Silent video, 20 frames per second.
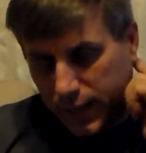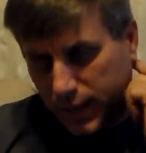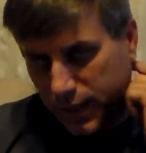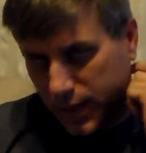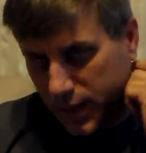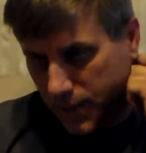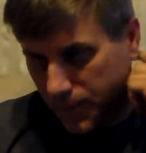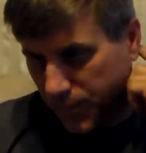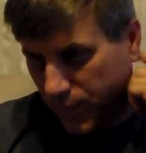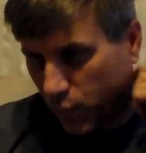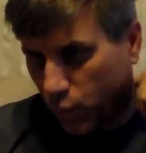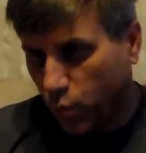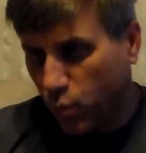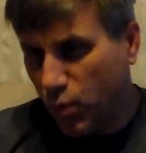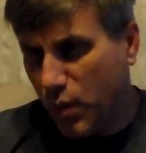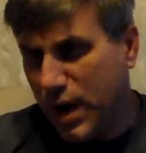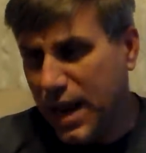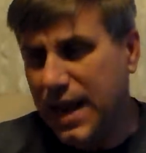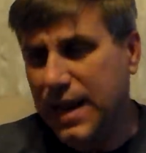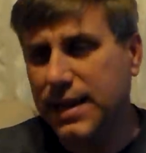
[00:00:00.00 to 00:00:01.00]
Um,
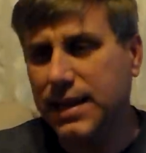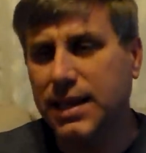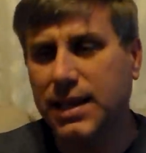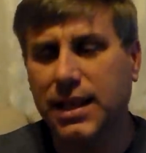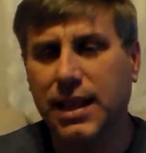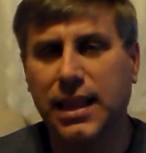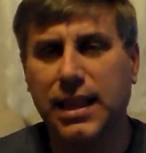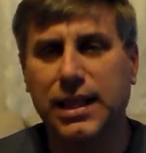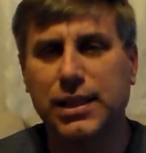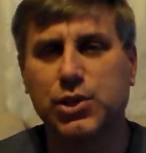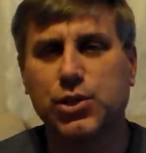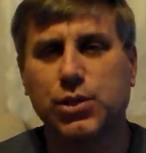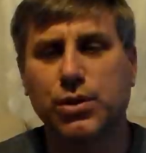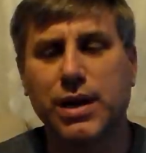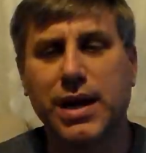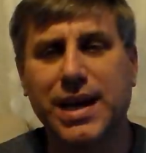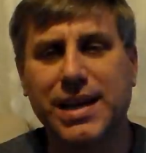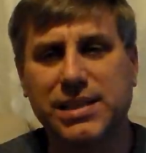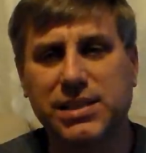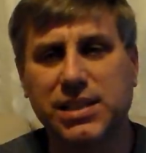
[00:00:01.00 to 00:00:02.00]
red lets
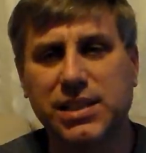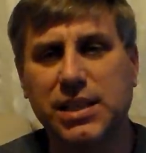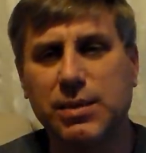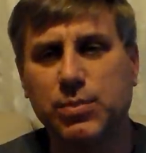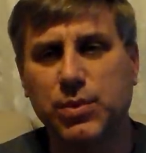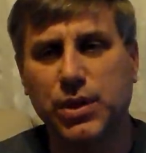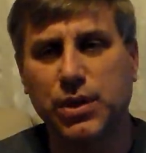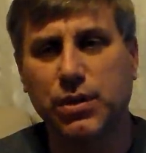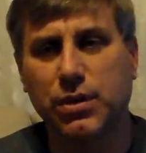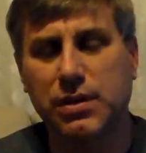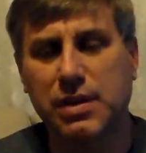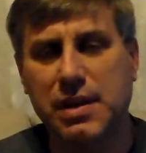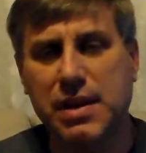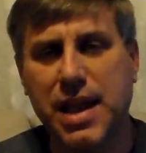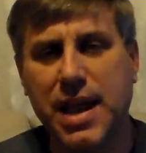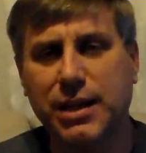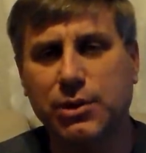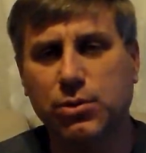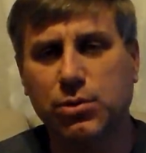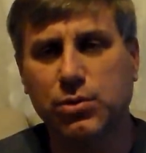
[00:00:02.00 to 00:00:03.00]
your eyes keep their
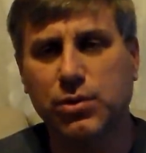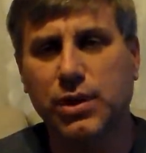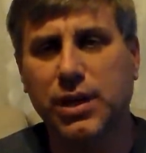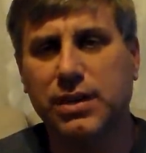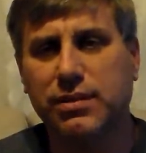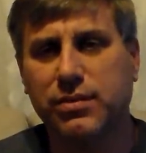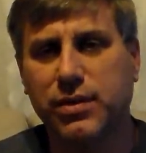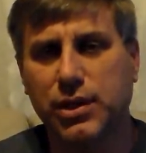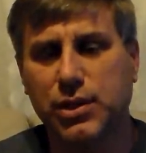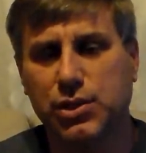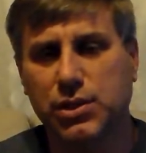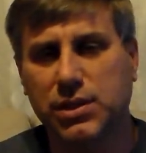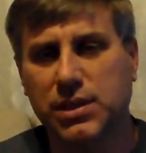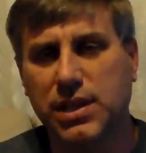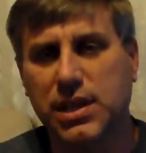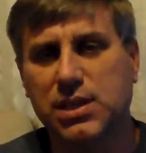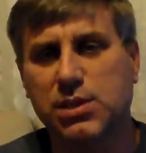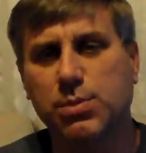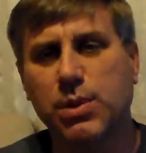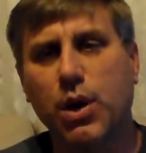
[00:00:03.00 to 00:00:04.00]
natural night vision. It
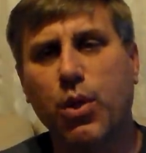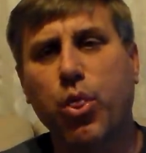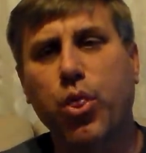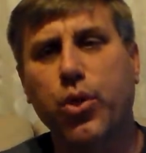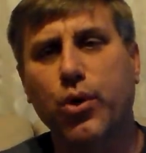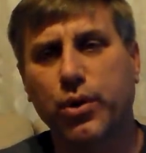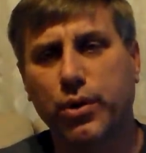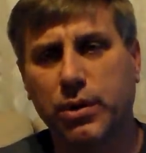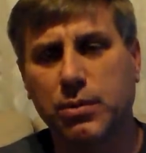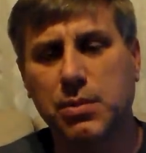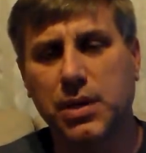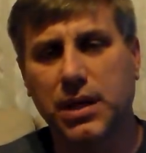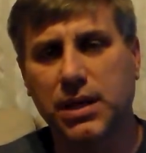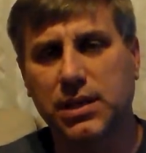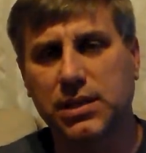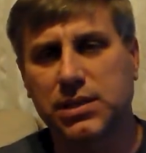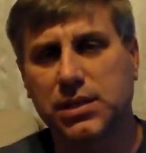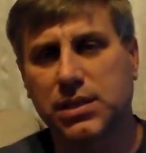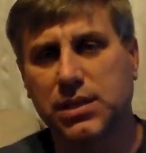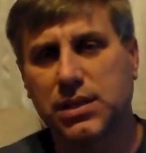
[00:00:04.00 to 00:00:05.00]
takes about 30
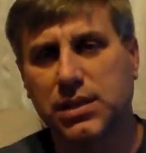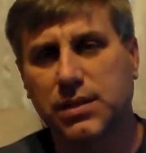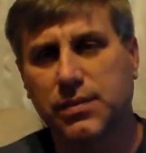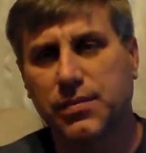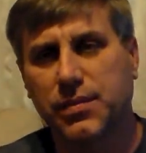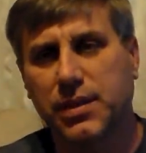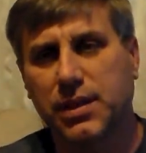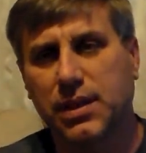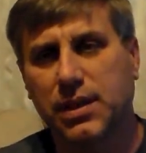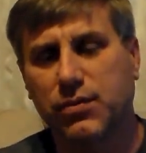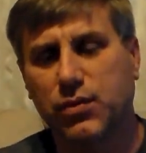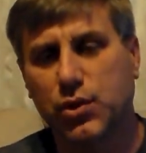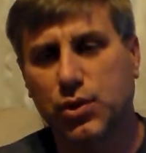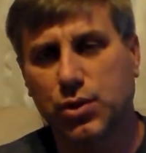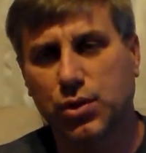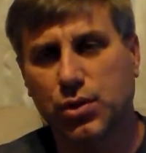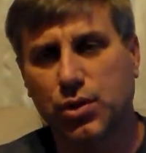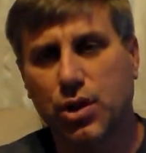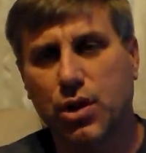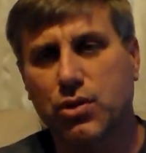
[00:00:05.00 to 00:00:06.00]
minutes if you
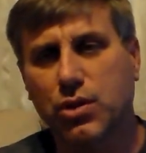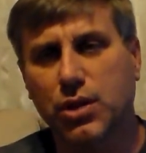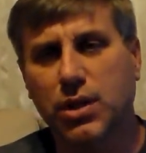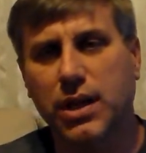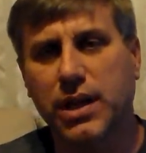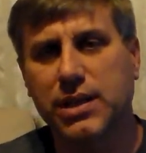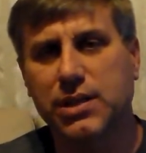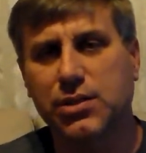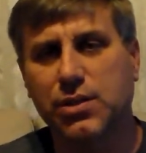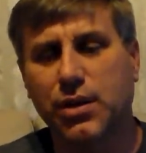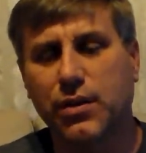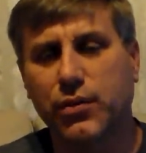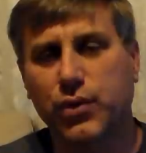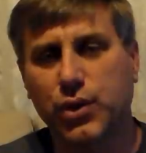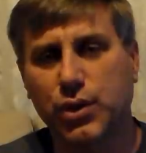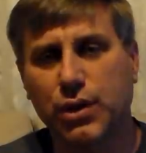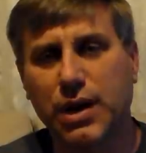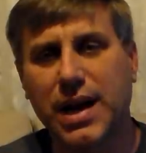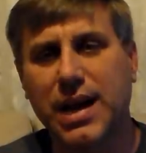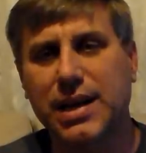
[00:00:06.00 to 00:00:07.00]
turn all the lights off
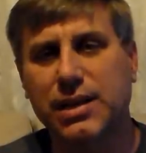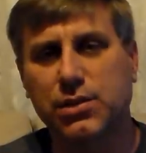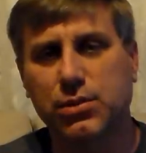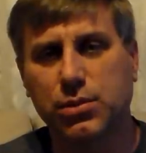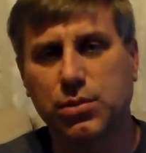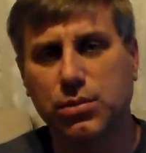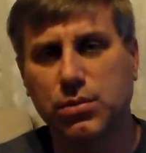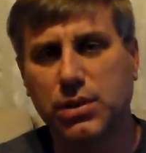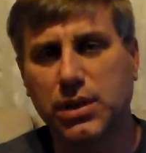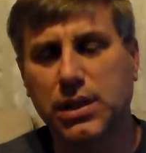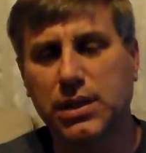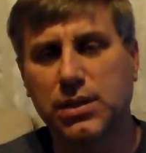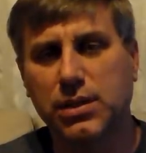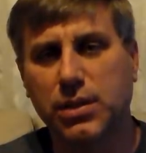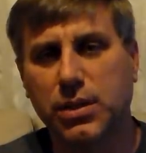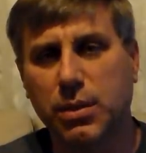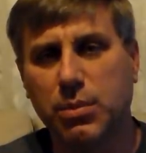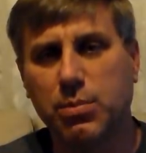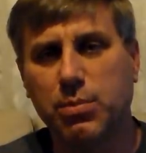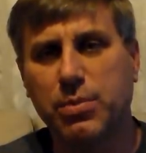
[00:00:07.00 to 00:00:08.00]
for your eyes to get
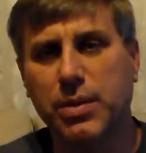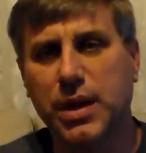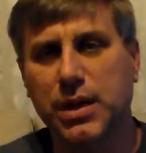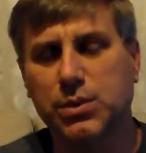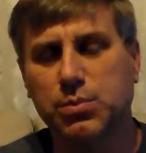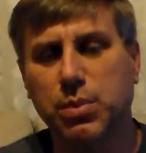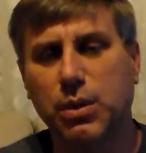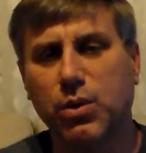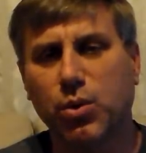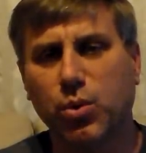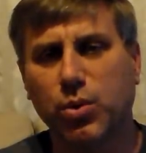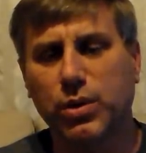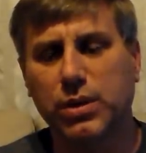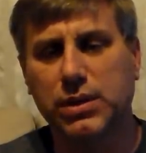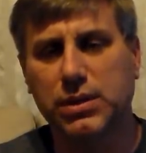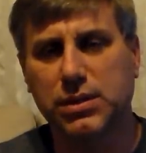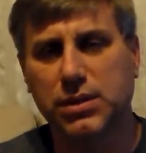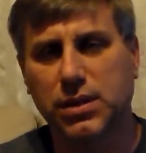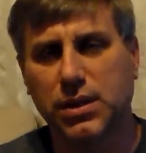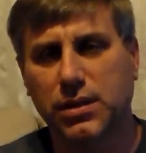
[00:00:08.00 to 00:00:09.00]
to the best
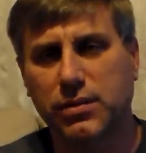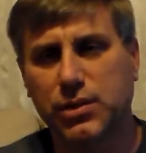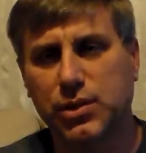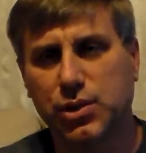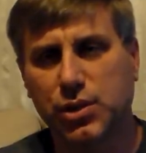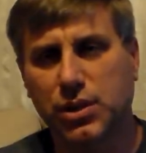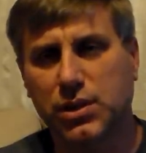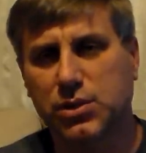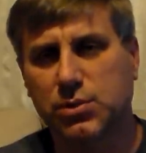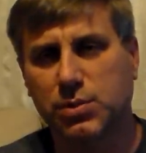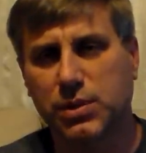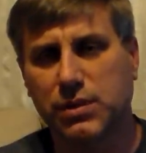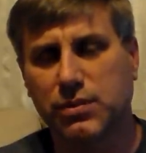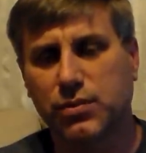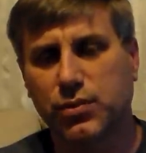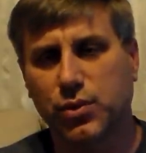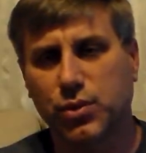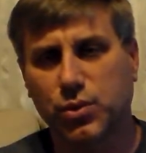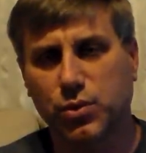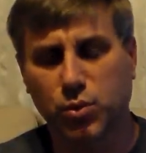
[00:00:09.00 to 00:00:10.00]
point of adjustment
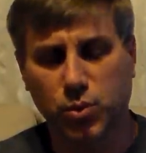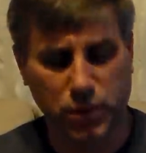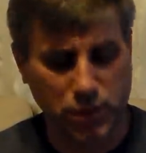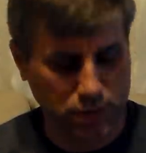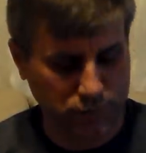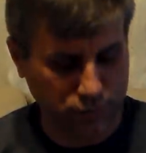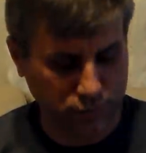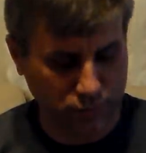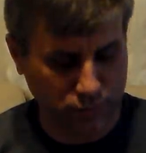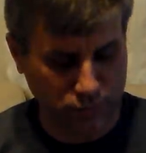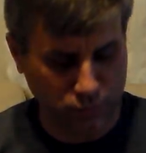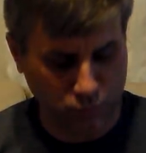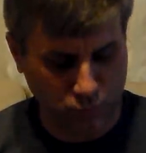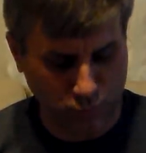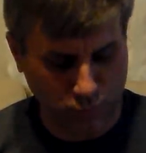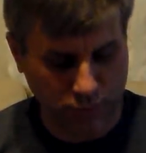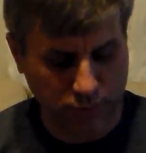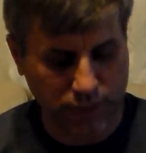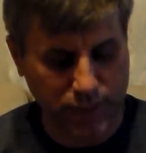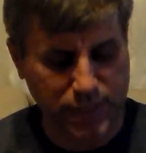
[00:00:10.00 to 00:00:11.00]
for, for
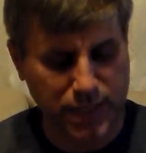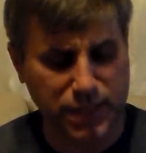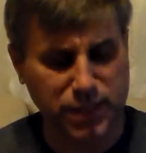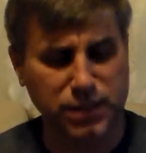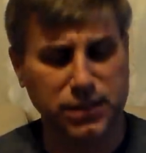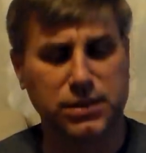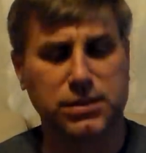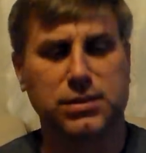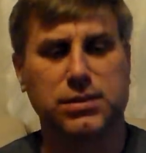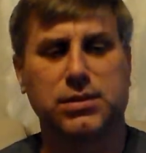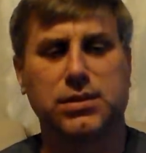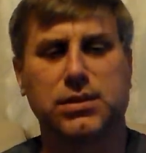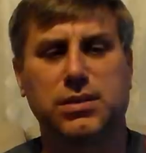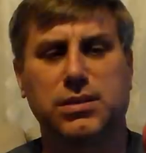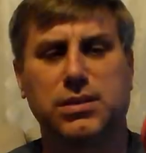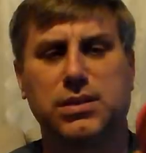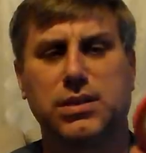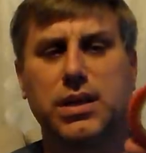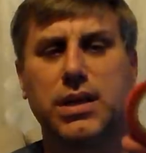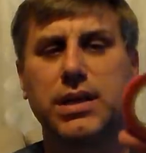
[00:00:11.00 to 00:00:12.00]
working at
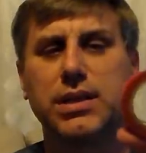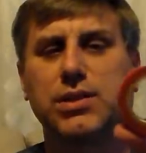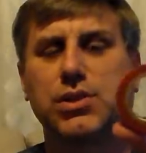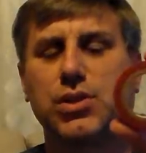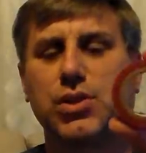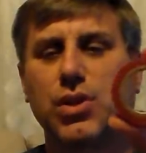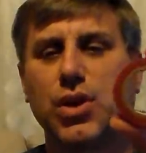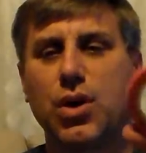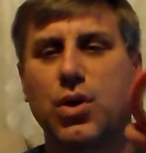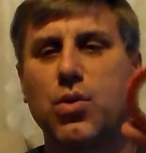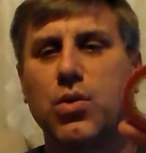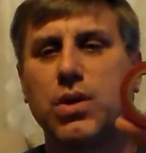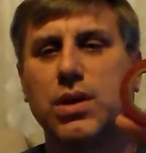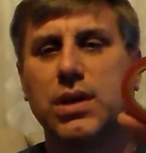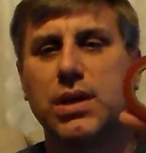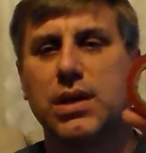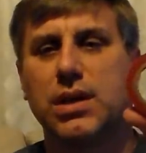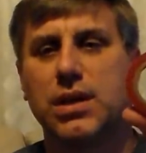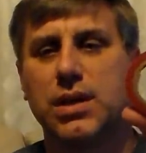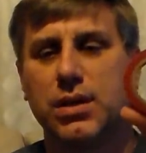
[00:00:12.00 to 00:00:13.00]
night. So
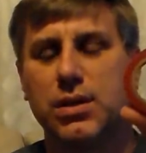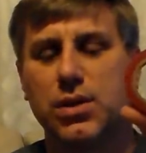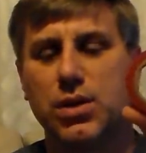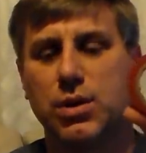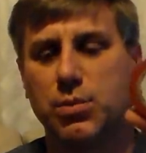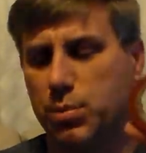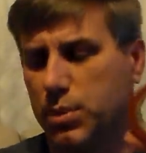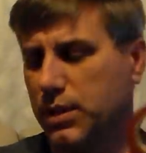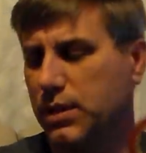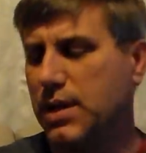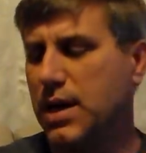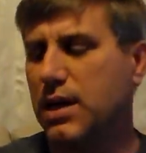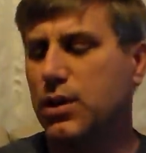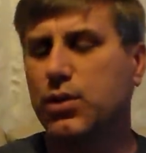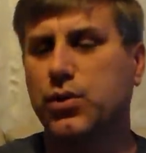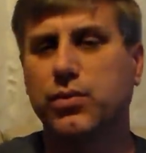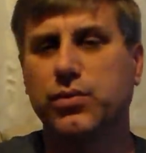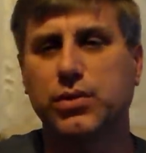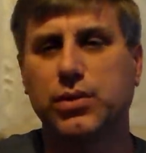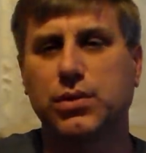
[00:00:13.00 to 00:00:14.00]
you can put that
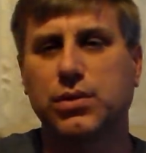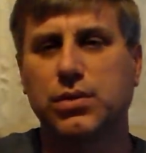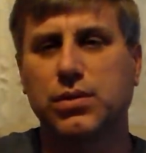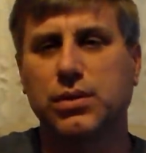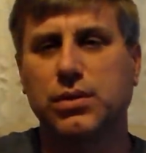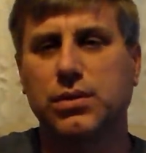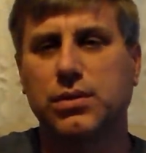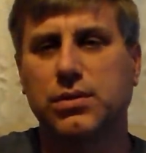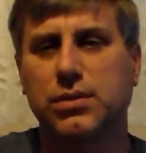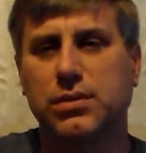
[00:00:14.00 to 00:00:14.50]
over